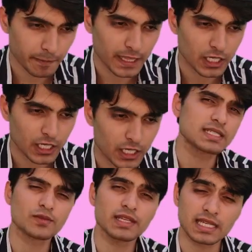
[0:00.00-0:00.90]
So as in the
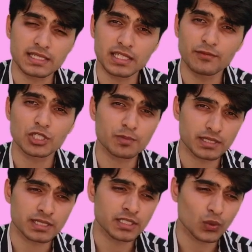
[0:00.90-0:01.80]
case of the S3, which is
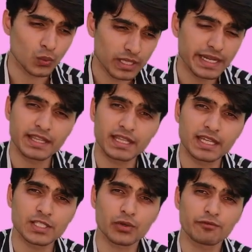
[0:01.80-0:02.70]
present only at the
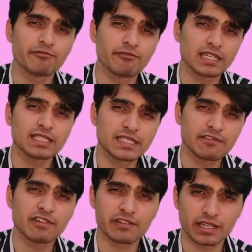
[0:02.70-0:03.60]
case of the very
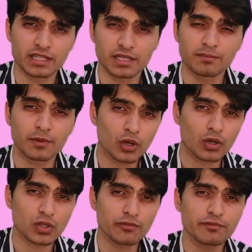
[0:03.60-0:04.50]
severe variety
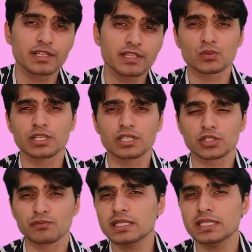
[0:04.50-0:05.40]
because of the
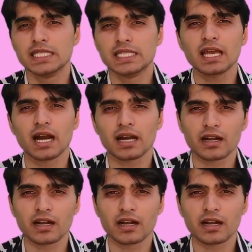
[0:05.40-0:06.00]
association with the